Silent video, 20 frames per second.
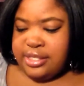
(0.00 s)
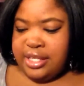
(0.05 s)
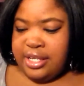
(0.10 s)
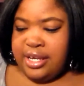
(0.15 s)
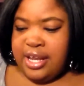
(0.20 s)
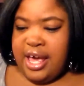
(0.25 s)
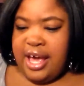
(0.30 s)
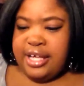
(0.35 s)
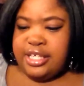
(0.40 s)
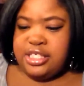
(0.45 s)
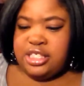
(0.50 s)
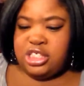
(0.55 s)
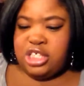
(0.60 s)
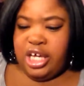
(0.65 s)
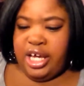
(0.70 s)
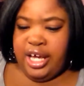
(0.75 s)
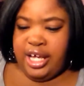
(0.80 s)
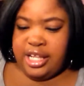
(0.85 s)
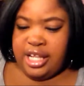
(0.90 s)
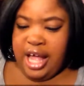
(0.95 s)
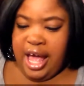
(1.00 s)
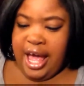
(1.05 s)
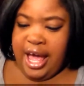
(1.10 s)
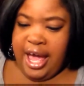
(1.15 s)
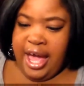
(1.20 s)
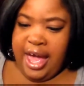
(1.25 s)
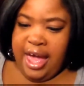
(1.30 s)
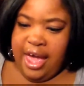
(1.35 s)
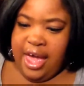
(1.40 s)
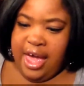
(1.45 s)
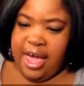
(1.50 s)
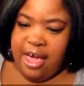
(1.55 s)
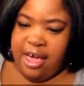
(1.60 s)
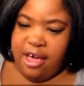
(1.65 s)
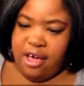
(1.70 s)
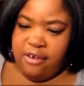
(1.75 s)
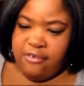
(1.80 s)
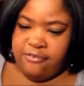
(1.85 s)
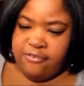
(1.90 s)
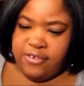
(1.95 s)
The next shade I
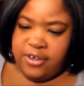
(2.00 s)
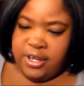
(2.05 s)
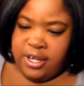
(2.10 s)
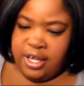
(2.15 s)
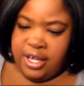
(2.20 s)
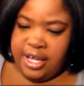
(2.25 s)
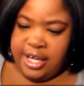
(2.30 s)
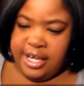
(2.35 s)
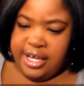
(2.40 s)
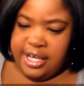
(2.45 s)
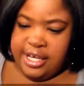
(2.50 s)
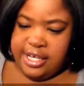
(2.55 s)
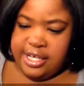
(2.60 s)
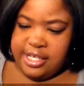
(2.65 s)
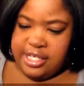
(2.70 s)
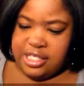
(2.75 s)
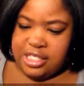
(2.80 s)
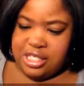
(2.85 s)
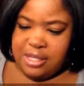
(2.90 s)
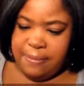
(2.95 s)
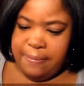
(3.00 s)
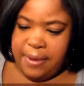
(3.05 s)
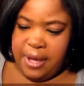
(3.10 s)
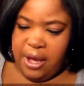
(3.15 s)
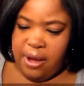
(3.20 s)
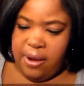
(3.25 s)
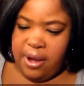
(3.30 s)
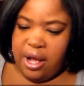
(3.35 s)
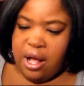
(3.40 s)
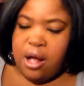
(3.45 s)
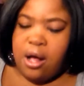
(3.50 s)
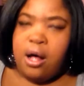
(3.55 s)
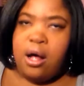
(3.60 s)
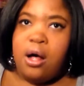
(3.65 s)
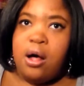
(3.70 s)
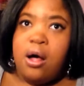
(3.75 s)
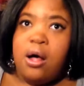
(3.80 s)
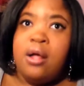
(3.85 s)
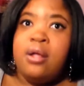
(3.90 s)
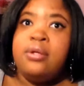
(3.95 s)
have is a it
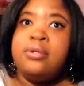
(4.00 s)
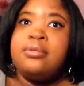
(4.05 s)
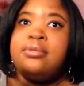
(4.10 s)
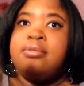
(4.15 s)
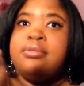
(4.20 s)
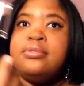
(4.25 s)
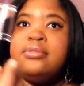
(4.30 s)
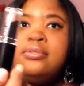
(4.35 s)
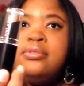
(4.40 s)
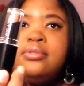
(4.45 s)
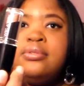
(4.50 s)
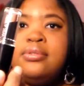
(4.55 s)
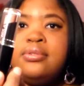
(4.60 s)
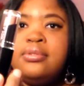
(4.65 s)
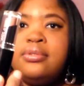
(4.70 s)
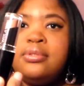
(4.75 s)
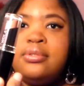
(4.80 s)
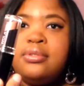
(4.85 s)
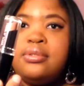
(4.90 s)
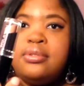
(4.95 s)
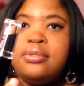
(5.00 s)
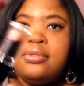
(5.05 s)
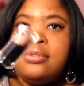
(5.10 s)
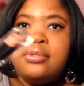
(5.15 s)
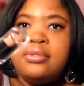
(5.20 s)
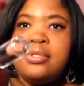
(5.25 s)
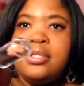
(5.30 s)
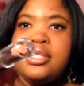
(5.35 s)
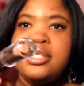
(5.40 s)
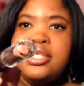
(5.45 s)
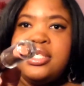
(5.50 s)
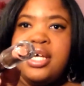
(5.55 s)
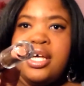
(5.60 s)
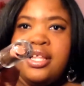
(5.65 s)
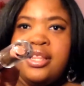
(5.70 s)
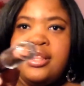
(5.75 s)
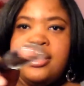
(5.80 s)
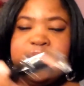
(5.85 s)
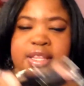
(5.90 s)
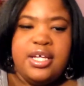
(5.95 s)
All. Looks
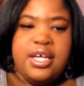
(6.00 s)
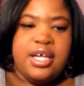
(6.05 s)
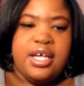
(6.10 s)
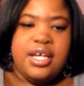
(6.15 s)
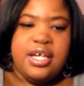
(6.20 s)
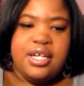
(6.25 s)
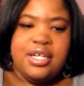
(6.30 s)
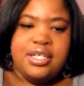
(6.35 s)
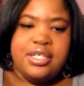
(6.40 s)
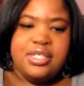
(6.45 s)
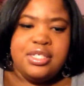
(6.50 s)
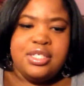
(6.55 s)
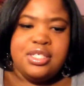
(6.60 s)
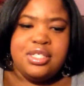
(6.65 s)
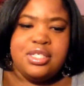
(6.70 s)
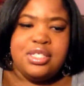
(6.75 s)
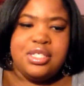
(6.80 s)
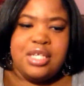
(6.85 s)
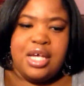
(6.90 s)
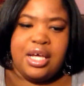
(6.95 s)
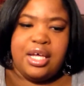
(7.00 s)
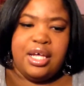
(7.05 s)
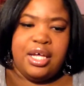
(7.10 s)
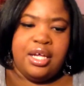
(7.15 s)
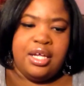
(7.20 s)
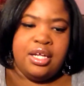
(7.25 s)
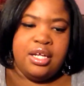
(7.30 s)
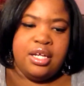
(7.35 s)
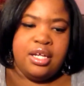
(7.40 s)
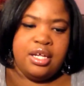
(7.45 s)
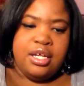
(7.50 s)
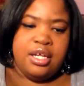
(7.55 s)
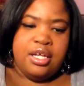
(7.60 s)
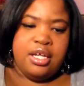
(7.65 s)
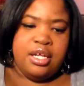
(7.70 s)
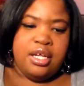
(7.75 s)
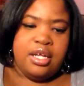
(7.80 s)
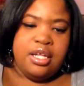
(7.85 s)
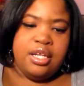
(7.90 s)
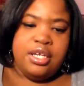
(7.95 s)
like this. It's like a
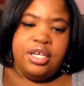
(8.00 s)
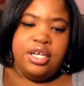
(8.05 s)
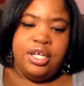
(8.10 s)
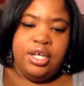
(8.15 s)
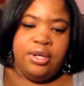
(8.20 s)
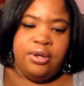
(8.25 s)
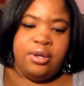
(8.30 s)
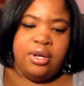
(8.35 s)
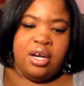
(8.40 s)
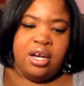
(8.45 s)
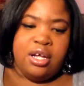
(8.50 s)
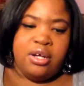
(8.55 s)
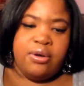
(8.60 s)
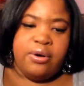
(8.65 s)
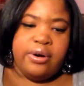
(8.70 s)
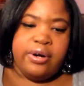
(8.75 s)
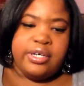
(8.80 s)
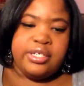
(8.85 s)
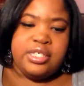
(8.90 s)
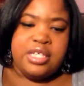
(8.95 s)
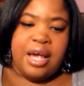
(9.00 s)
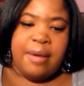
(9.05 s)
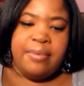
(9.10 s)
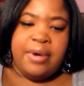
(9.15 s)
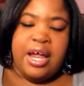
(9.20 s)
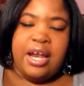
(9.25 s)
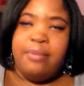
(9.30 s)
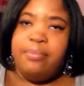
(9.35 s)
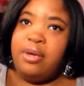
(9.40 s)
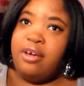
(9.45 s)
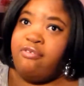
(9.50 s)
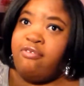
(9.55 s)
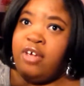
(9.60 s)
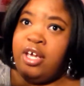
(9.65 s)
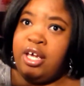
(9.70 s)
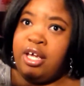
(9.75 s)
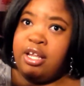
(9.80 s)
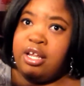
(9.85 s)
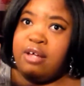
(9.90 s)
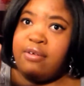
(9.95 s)
nude. And of course, I'm not a big
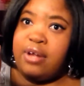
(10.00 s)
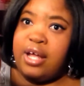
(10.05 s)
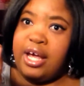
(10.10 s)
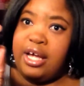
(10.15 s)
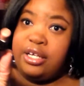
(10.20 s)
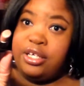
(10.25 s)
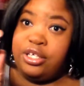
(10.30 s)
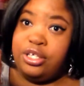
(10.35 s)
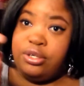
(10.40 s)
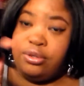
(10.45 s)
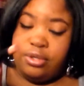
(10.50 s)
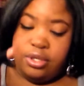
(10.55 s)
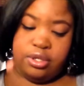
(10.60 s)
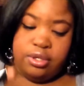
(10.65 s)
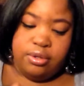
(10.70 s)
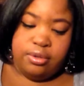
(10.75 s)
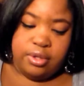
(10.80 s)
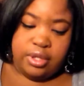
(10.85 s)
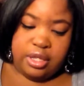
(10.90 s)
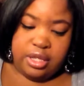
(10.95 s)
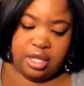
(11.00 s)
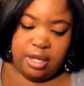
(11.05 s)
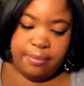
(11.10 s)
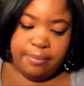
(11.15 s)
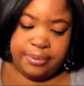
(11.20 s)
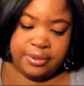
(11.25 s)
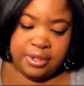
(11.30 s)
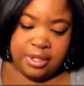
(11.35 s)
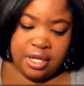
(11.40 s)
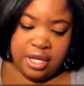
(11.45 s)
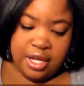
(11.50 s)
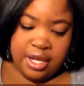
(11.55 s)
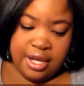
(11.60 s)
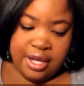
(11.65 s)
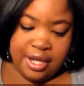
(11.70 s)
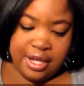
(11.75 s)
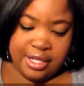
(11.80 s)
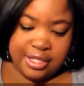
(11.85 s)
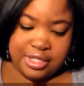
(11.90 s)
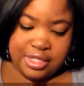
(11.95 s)
fan of like nude, nude lip
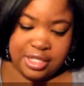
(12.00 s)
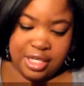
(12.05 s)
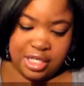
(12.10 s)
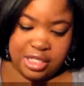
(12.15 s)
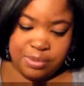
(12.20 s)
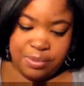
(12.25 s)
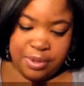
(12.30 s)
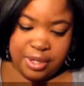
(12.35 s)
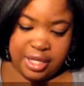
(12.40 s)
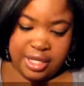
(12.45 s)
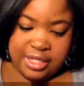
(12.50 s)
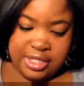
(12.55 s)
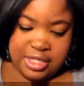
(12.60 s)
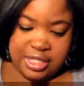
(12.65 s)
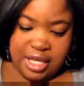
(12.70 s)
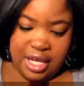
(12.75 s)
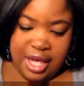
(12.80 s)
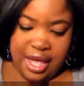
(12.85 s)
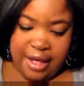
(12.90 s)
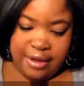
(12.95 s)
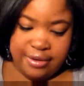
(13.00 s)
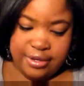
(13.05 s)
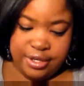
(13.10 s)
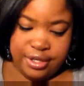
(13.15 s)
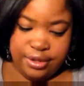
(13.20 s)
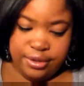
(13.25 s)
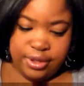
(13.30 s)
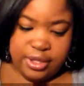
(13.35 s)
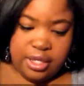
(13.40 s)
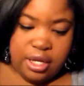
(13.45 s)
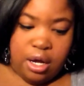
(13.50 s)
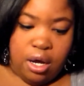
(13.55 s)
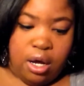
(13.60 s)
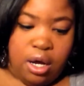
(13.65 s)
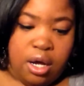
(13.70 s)
sticks. But let's see how nude.